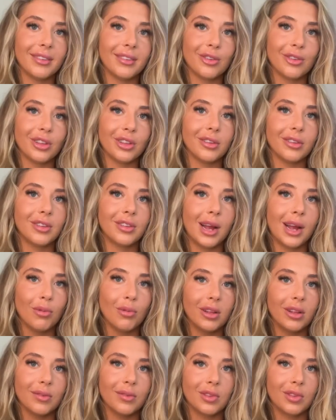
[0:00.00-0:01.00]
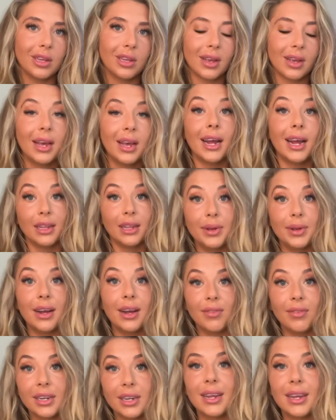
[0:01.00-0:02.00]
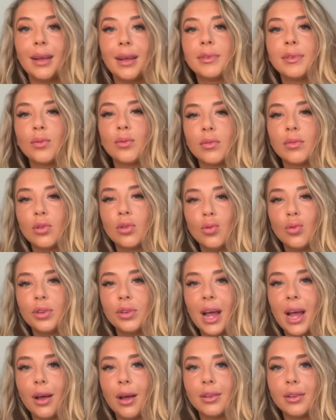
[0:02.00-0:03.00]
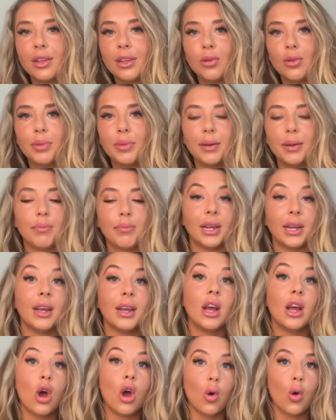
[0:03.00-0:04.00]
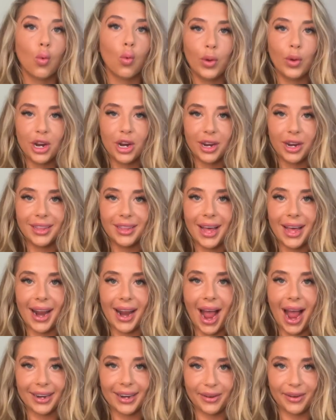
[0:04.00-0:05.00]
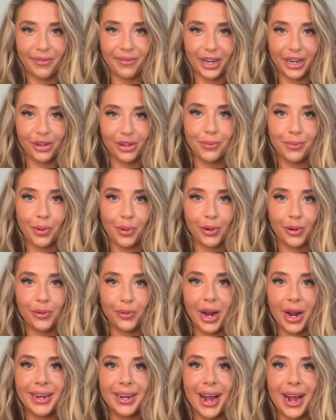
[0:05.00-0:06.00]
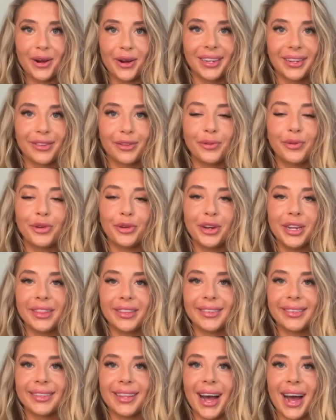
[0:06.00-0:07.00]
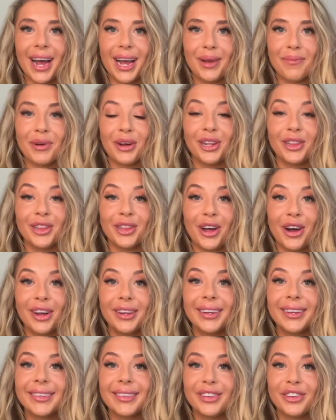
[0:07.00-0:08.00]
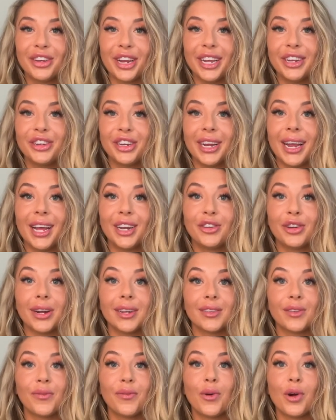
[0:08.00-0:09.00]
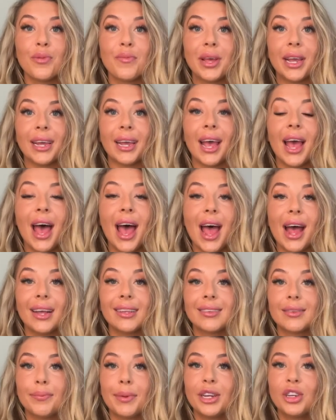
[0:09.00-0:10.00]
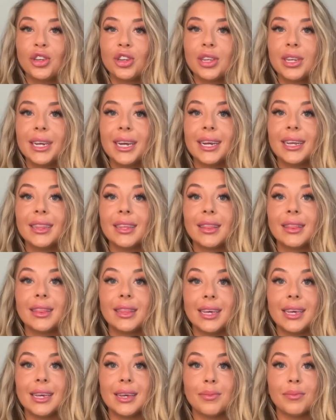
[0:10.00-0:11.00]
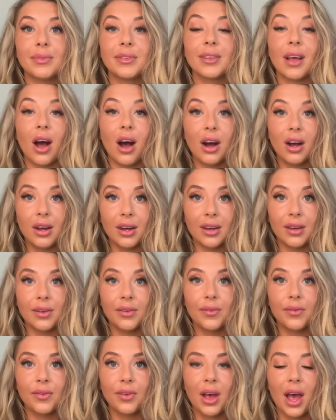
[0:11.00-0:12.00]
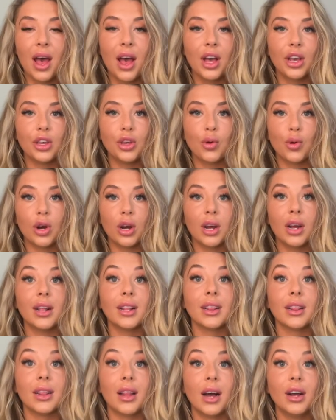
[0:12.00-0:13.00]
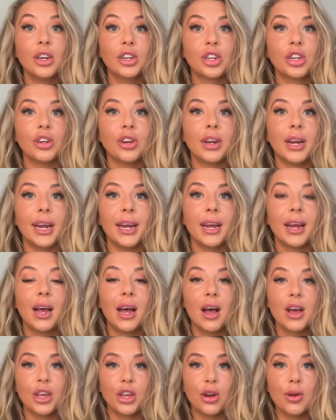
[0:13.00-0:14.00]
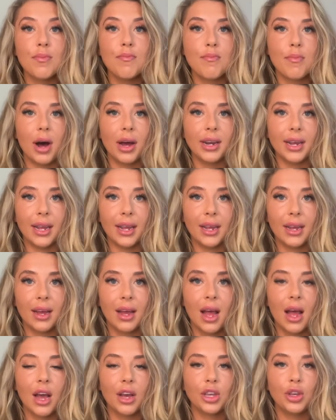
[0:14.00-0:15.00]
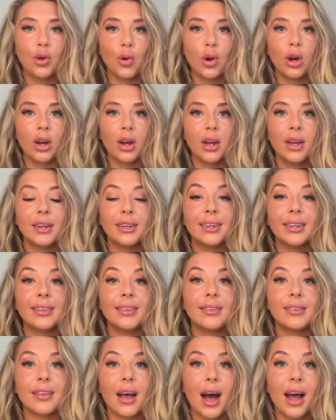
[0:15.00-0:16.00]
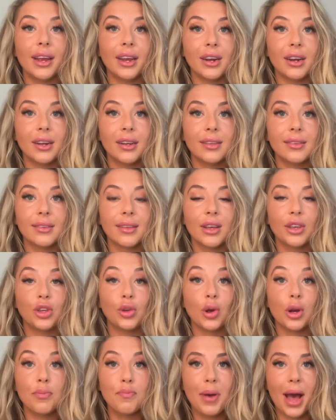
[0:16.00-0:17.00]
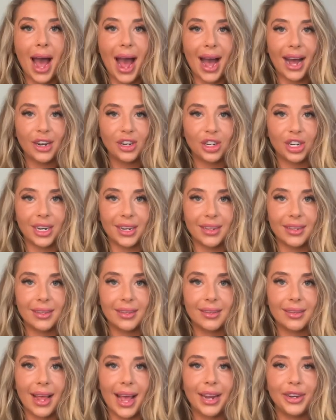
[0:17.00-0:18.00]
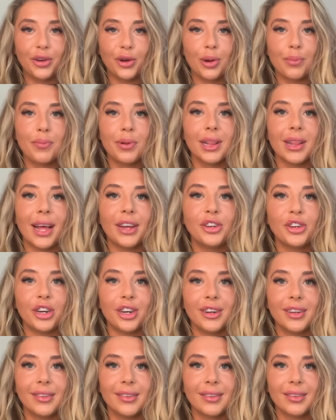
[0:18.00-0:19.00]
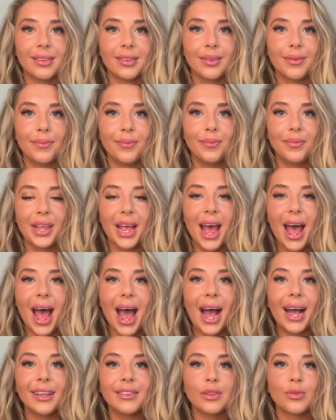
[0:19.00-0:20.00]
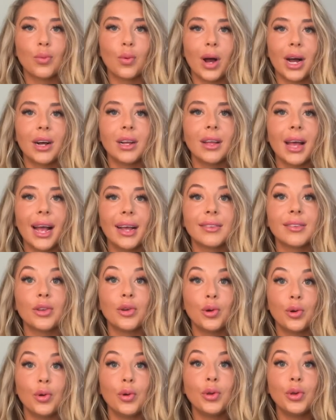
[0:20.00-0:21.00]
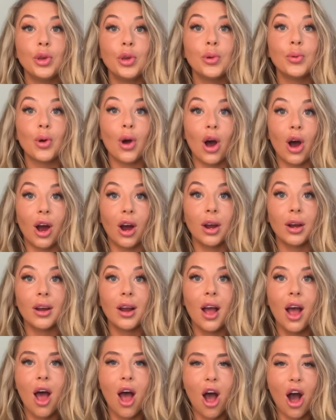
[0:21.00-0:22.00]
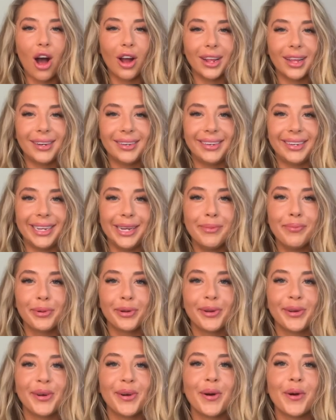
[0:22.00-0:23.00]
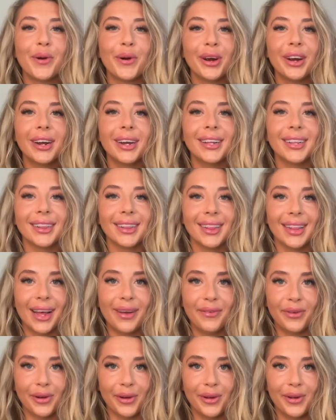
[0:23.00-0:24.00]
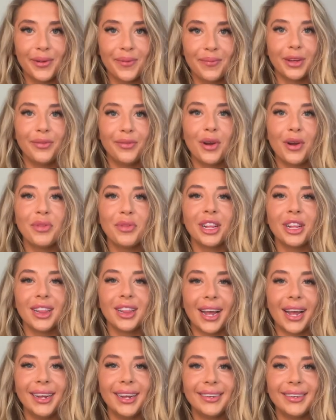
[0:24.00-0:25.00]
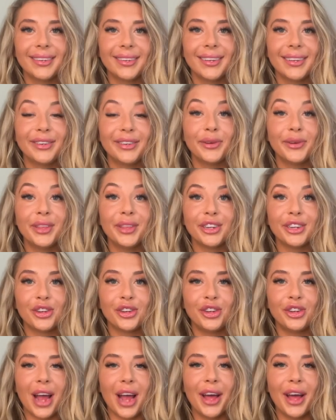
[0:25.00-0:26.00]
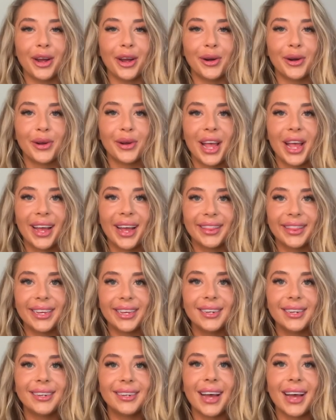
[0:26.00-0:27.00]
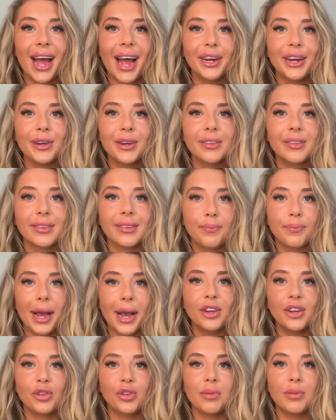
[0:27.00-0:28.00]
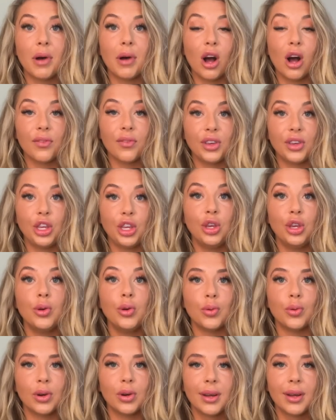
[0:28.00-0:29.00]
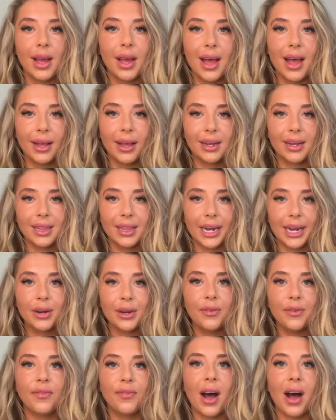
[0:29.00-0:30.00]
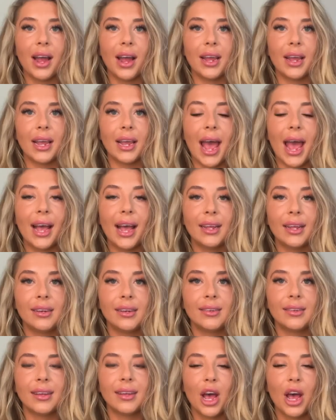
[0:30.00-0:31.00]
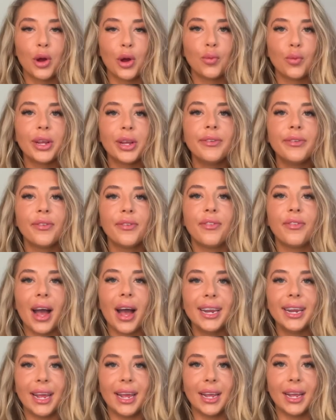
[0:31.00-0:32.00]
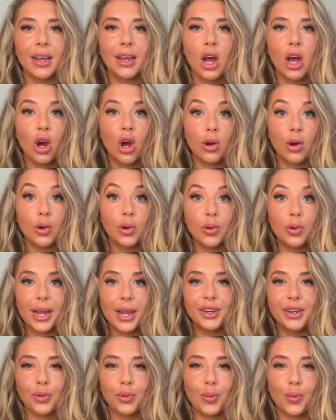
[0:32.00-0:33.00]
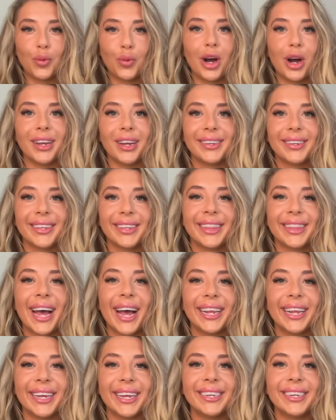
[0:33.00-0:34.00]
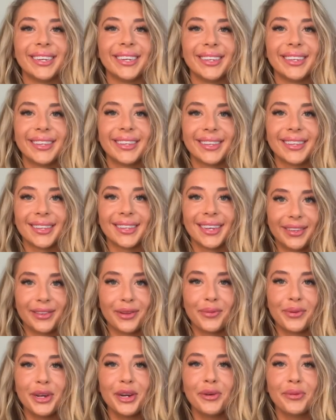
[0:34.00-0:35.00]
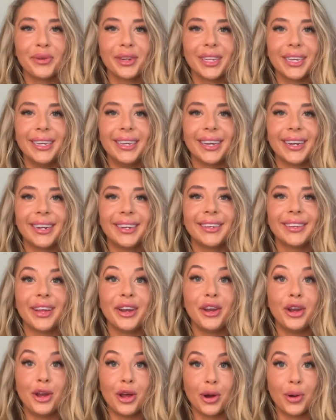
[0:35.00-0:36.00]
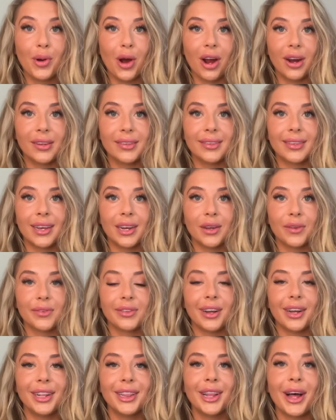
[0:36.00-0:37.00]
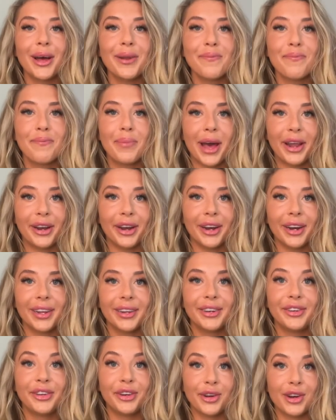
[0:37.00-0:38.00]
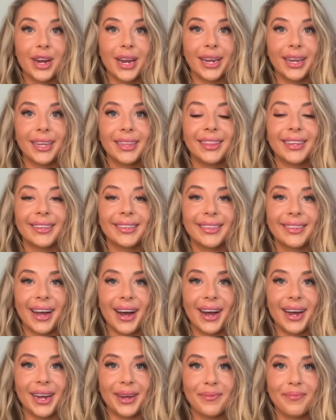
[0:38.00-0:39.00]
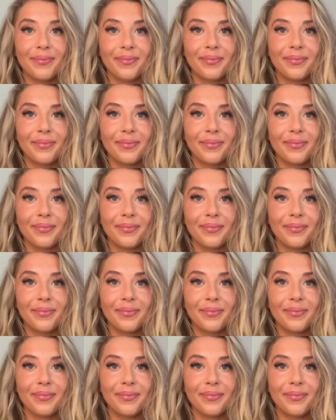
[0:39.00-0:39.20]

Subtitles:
during this time, lots of things. And then we have like times to cool down a little bit, but we're in that activation portal right now. So during this time, a lot is changing and transforming, especially in the themes of your luxury, your money, your desires, your passions, and your pleasures, as well as who you are on a deep core level, from the light to the shadow, the entire spectrum of you, clarifying and refining who and what that is. So we are really getting to know ourselves a lot better during this time.